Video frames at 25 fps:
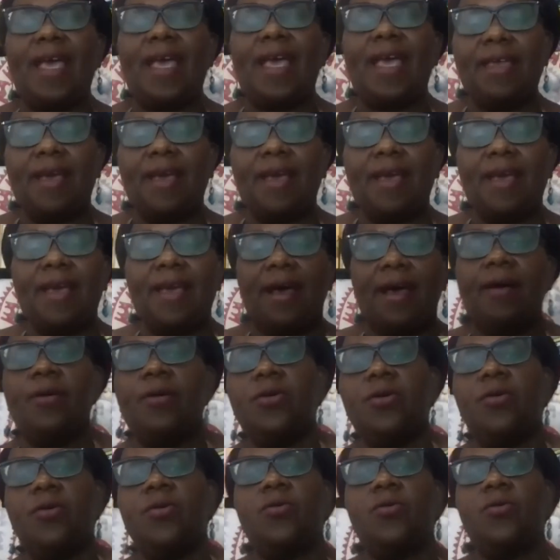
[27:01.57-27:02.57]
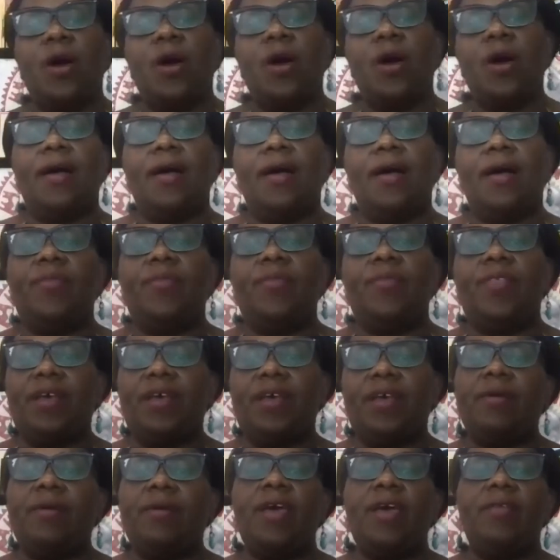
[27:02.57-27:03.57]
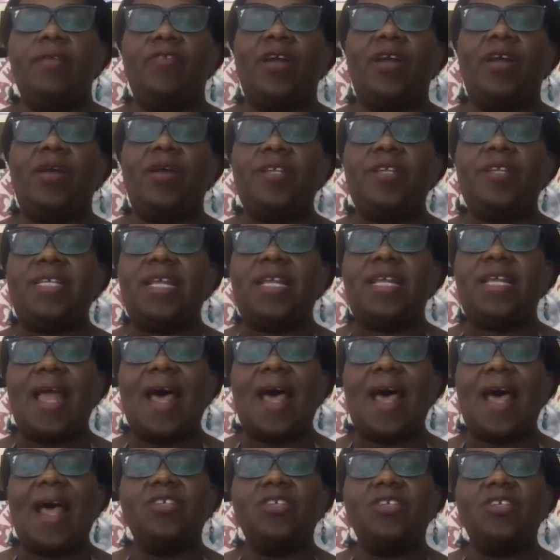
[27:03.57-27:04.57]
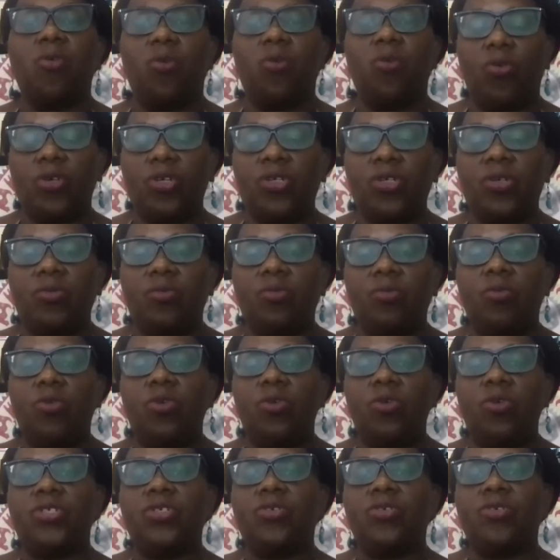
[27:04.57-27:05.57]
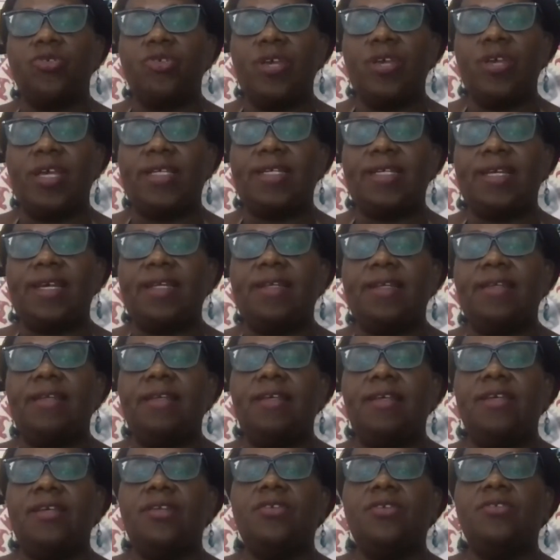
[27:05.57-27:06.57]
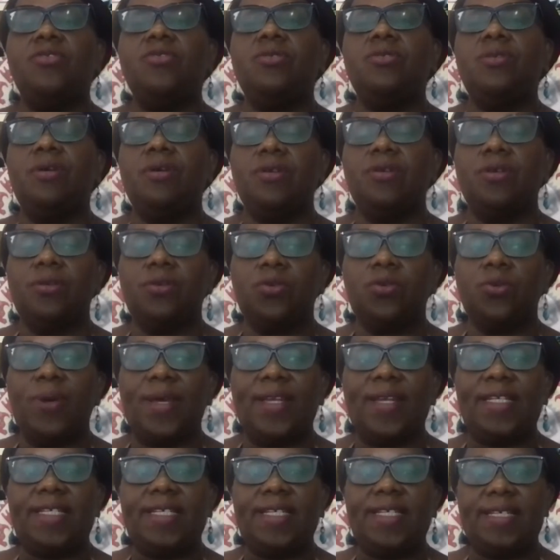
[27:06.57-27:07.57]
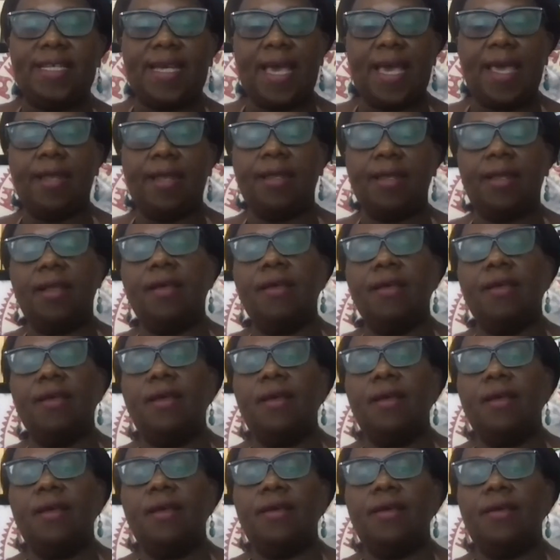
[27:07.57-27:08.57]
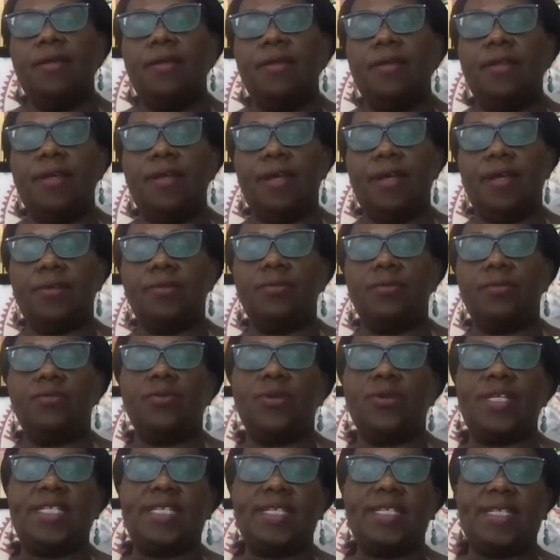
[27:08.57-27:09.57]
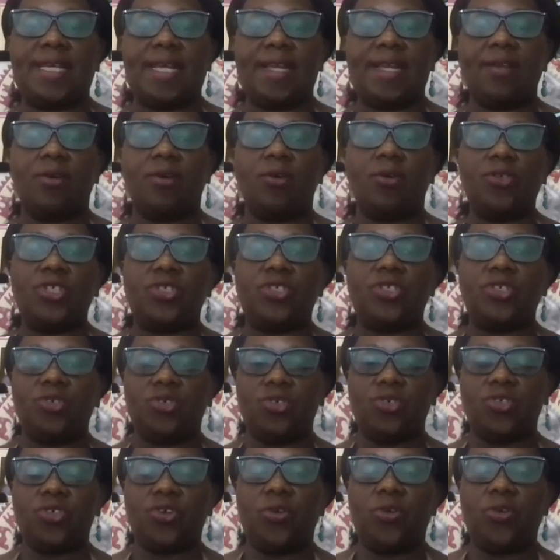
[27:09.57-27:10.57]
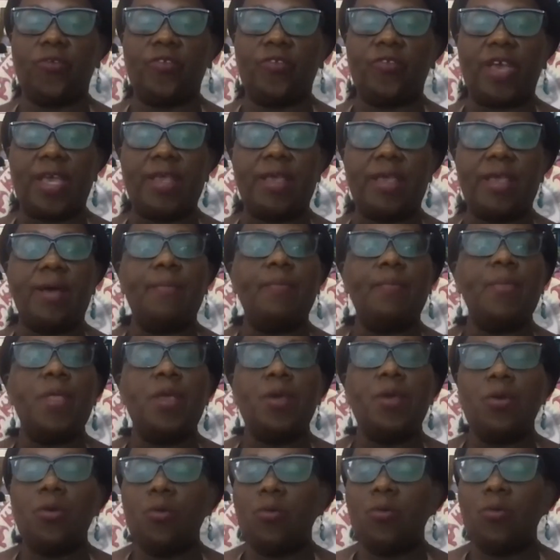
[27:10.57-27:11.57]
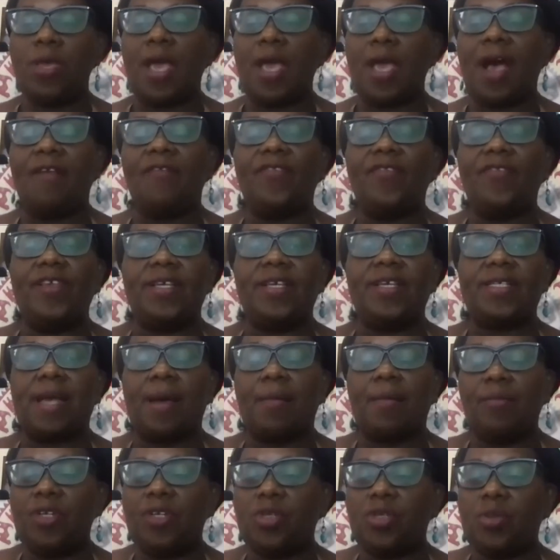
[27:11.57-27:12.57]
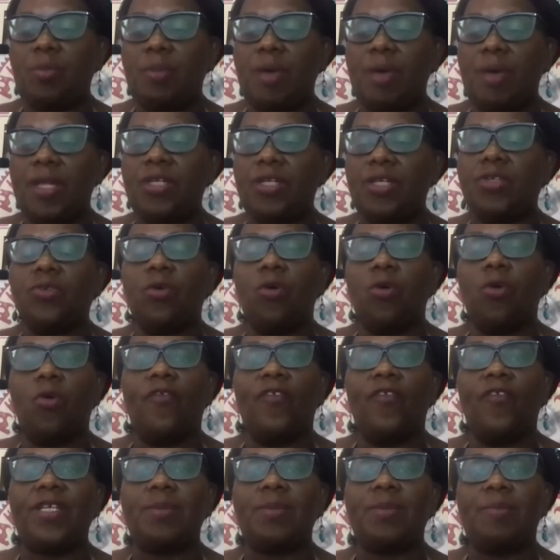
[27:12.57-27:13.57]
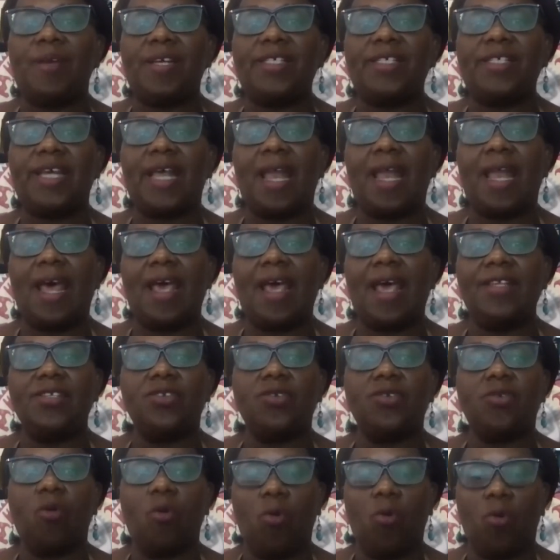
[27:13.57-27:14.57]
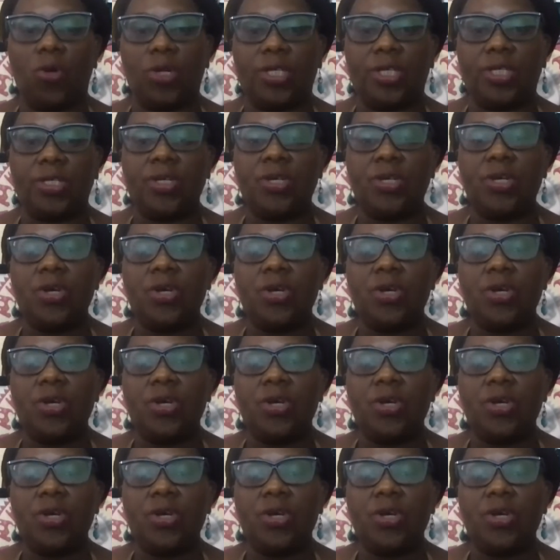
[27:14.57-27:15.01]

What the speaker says: Kenya, the Environment and Land Court was created in 2010. In the 2010 Constitution of Kenya, we have the establishment of a specialized court,